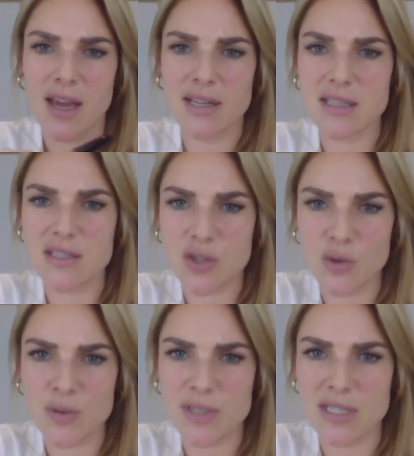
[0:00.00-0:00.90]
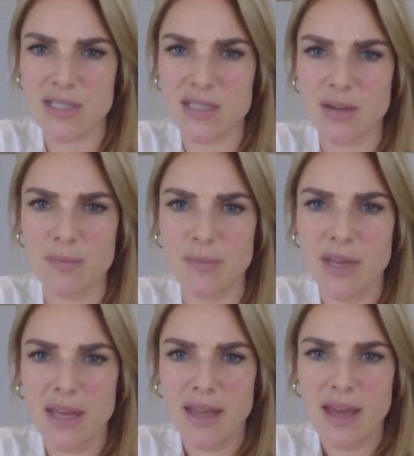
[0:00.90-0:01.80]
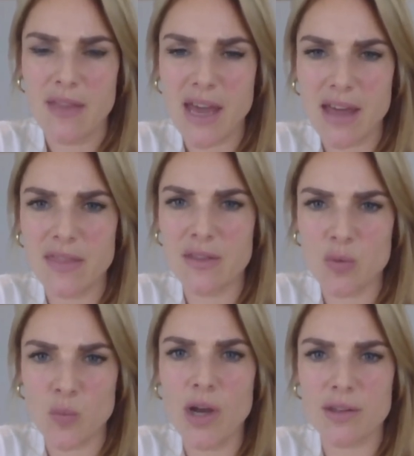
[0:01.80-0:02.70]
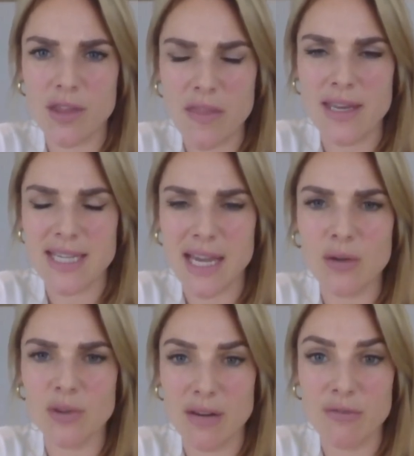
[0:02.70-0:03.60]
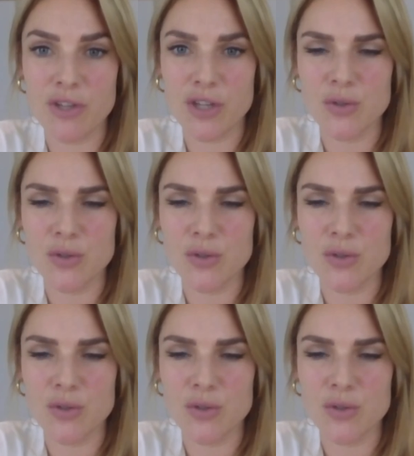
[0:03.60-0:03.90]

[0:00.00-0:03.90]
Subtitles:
under the school system, and that the work that they entailed then for